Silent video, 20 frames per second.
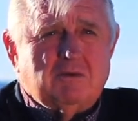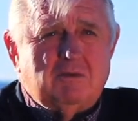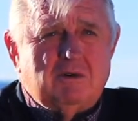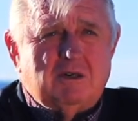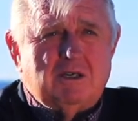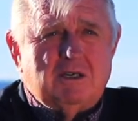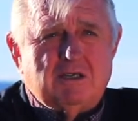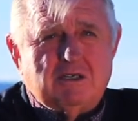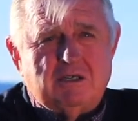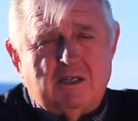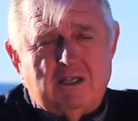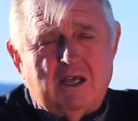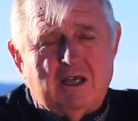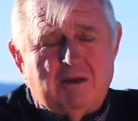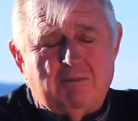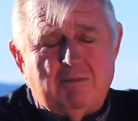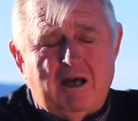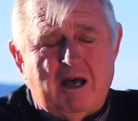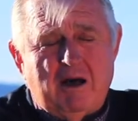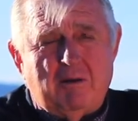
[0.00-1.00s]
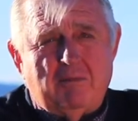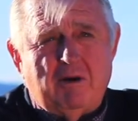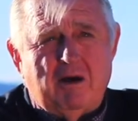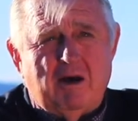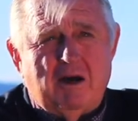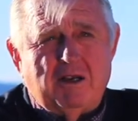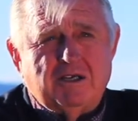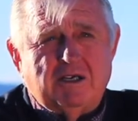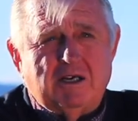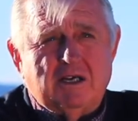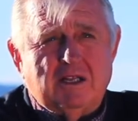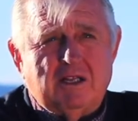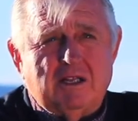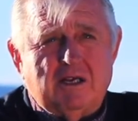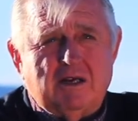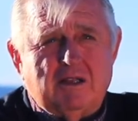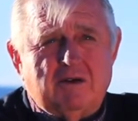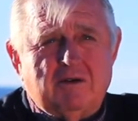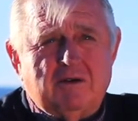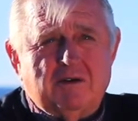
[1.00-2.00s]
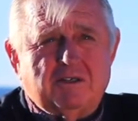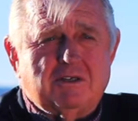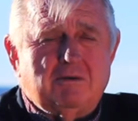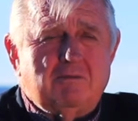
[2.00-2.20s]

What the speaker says: One is the Lake Powell project, the other is